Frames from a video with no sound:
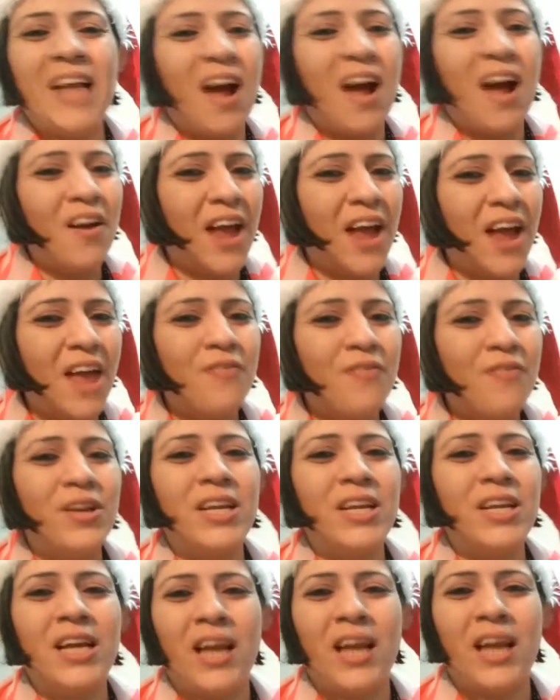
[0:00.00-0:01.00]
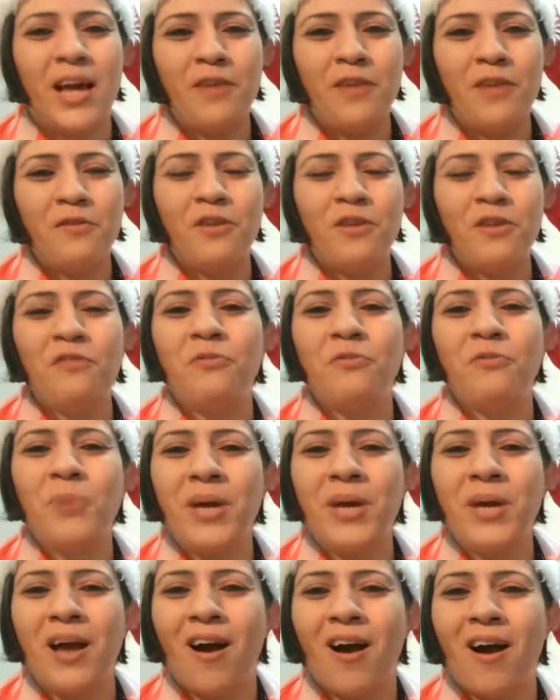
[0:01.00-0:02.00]
in our everyday life, if
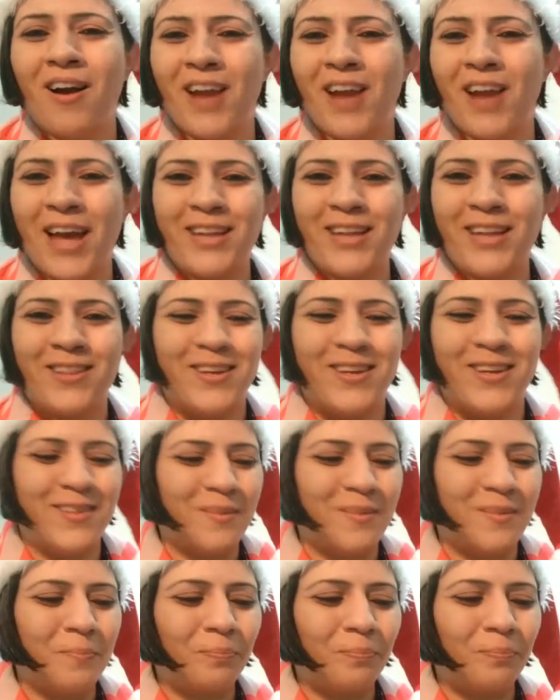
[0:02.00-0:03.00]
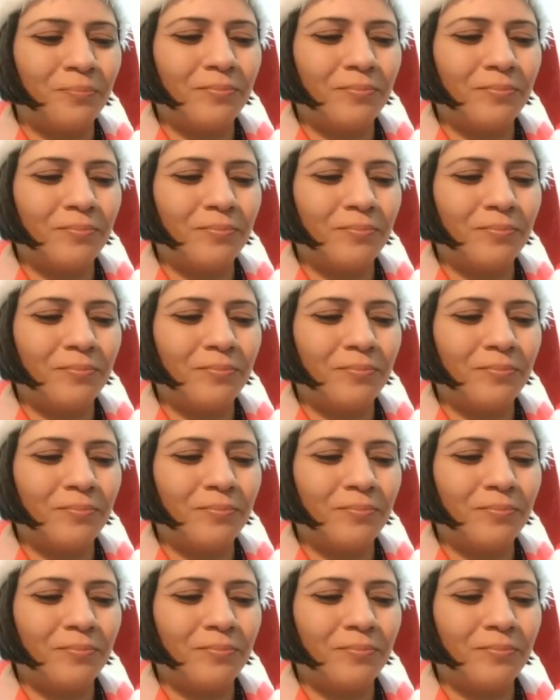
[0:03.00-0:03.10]
we are like this